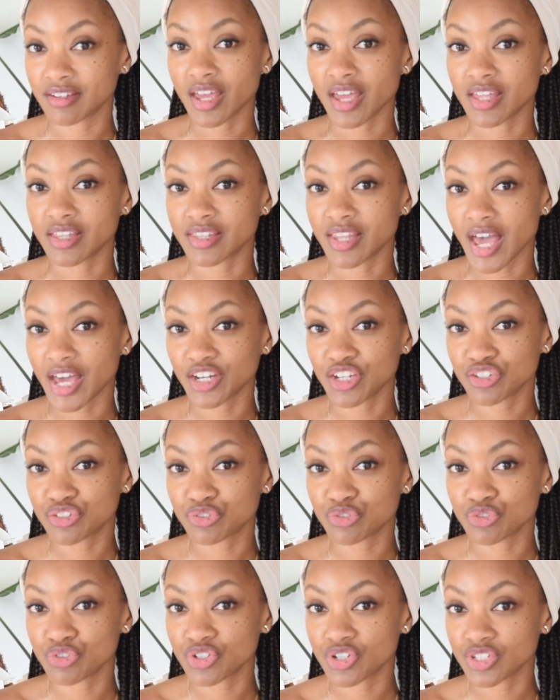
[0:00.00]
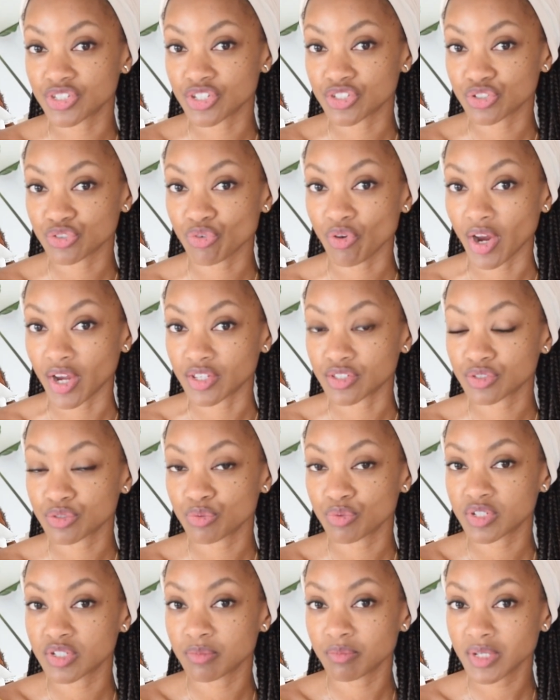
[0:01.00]
and that is through Jesus Christ,
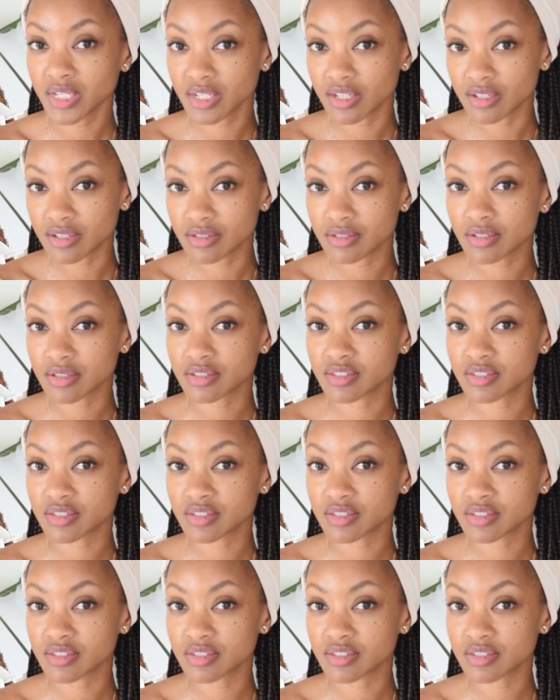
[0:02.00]
which means